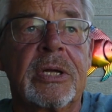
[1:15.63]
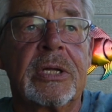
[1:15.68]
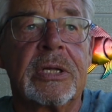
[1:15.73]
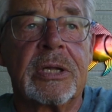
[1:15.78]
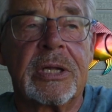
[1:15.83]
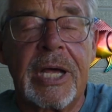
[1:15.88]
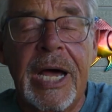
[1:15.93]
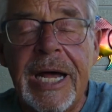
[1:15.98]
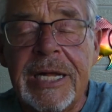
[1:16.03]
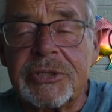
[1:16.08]

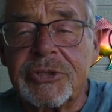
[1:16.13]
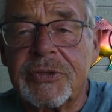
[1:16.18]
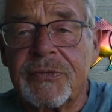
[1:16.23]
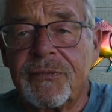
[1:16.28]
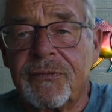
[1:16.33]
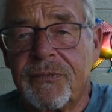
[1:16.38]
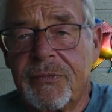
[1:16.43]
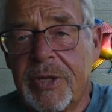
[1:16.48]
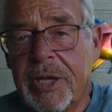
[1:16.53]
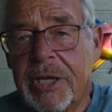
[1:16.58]
lots of
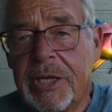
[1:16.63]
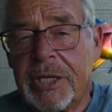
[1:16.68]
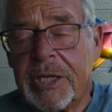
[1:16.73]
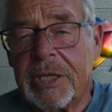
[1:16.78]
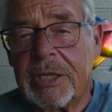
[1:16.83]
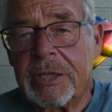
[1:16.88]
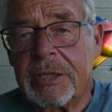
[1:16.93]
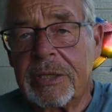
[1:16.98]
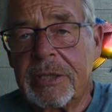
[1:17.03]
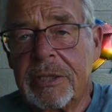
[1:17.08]

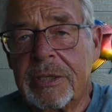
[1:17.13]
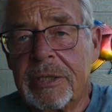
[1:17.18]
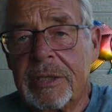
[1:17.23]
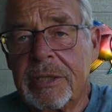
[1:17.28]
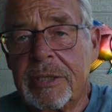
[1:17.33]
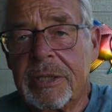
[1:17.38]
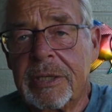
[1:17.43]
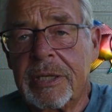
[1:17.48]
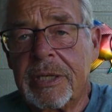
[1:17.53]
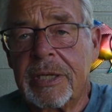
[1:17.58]
flooding,
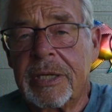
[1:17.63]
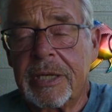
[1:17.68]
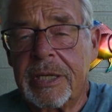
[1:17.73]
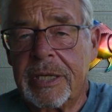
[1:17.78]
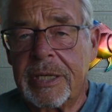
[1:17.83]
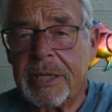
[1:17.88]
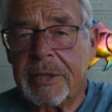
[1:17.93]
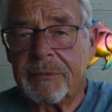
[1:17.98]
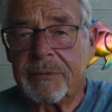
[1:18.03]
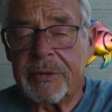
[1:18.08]

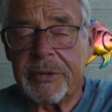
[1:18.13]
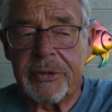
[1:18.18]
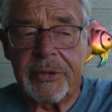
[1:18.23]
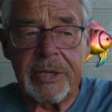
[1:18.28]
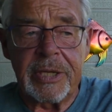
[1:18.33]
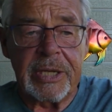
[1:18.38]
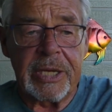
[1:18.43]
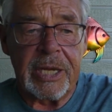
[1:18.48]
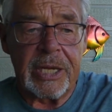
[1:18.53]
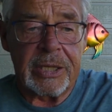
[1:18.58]
and
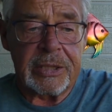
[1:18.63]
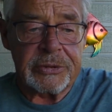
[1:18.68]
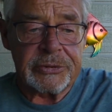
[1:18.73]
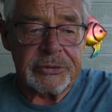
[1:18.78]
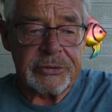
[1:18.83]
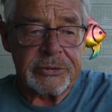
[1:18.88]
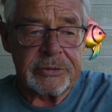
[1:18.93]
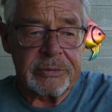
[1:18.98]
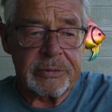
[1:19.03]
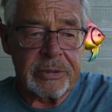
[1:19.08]
everything
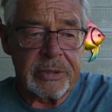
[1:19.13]
else.